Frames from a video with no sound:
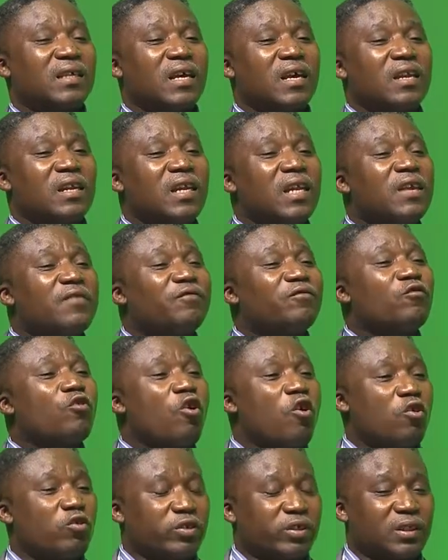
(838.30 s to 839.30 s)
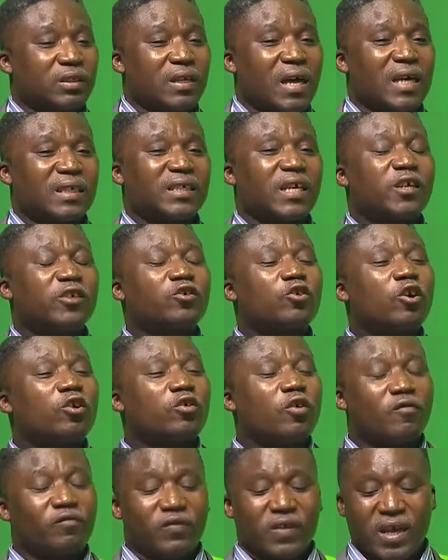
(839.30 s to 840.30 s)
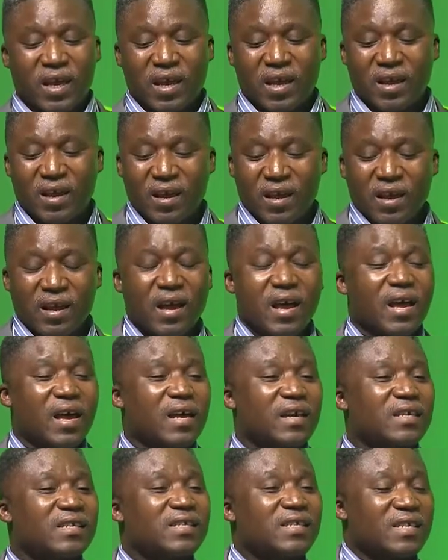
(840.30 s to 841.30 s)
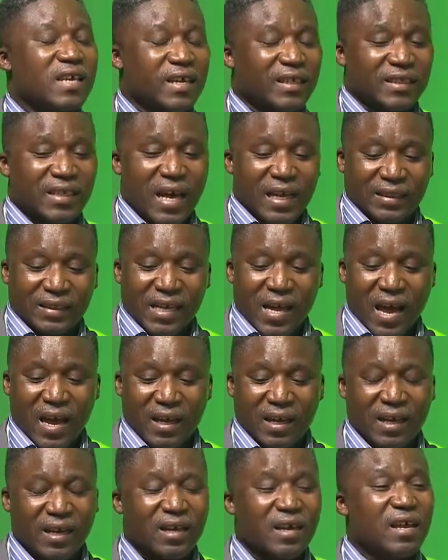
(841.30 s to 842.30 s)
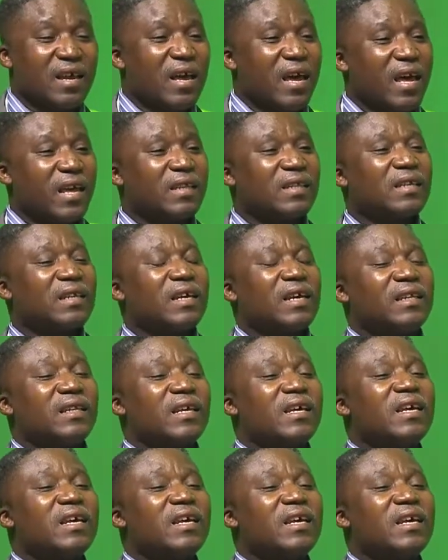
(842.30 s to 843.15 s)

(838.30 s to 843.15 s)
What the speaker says: the leaf galls as a result of the insect attack. And it